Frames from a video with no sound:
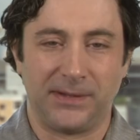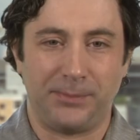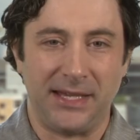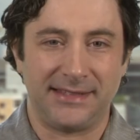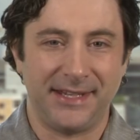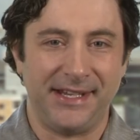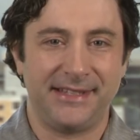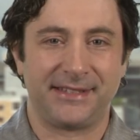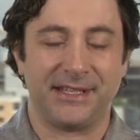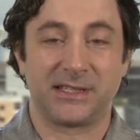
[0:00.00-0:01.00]
and P Cs
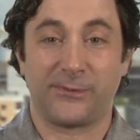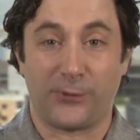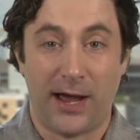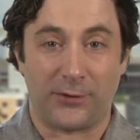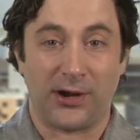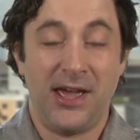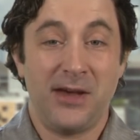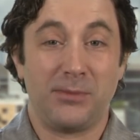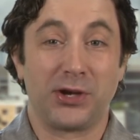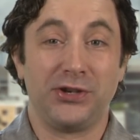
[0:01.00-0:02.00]
since forever.
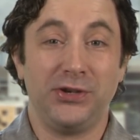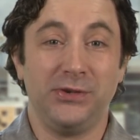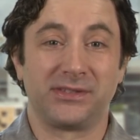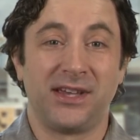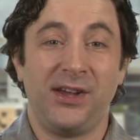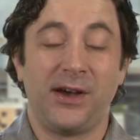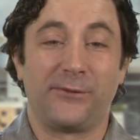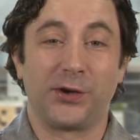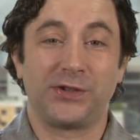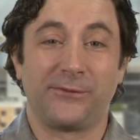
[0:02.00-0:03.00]
But good news, a
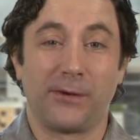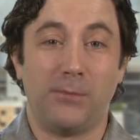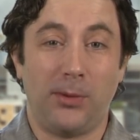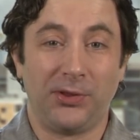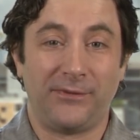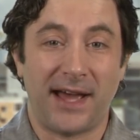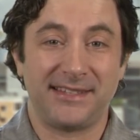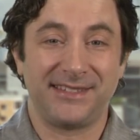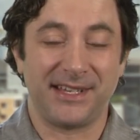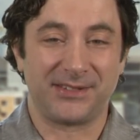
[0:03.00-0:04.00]
version for mobile
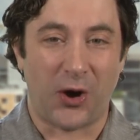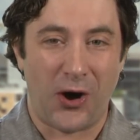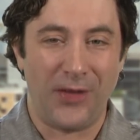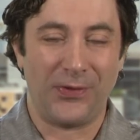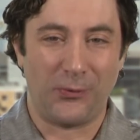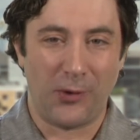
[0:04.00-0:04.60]
devices is on the